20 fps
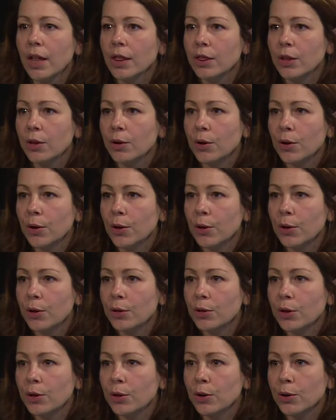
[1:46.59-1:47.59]

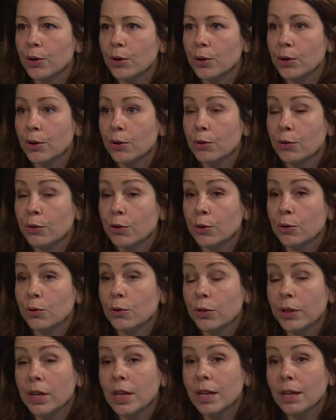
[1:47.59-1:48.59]
the
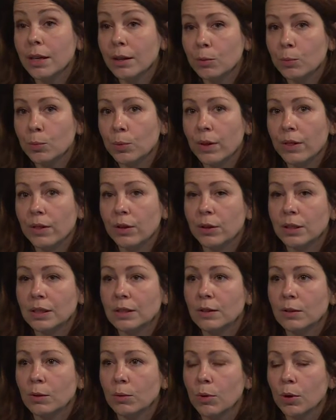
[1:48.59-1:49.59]
thing, whether
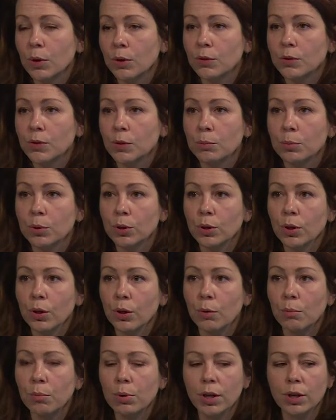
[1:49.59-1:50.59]
it's a book
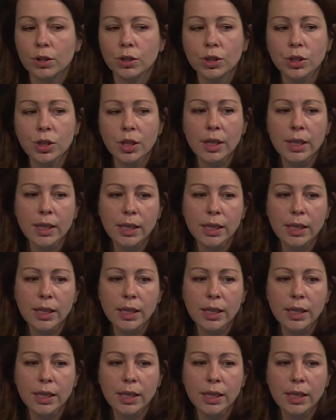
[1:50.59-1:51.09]
or a plush,